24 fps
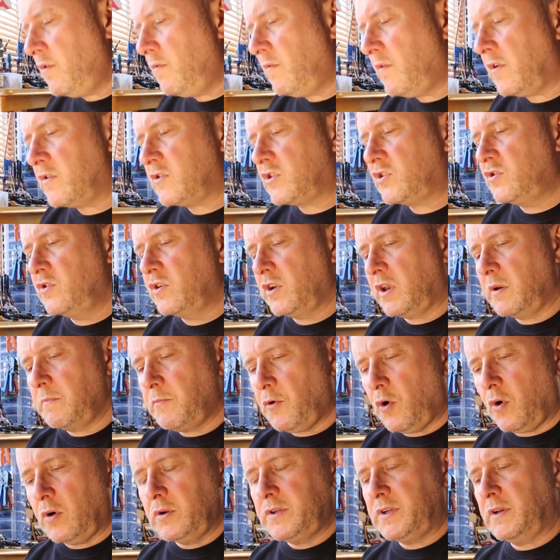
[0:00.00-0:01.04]
you've got a circuit
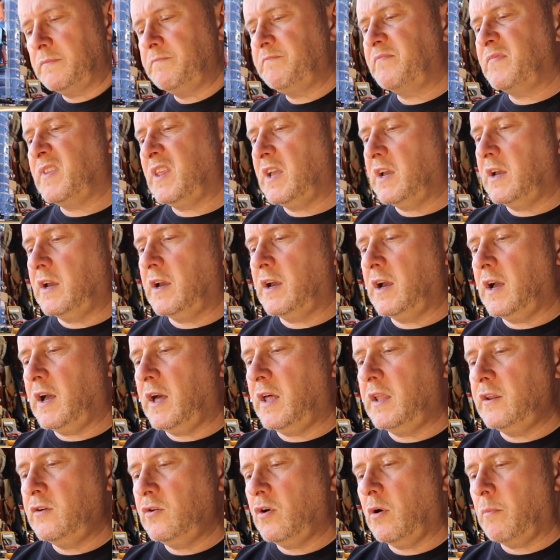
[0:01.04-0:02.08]
board
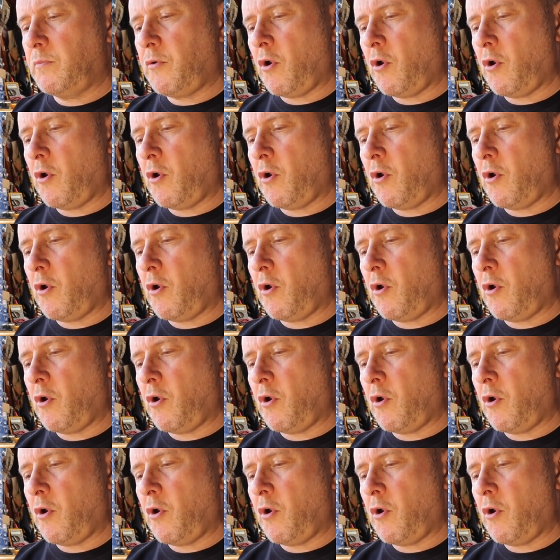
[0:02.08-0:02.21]
and you've got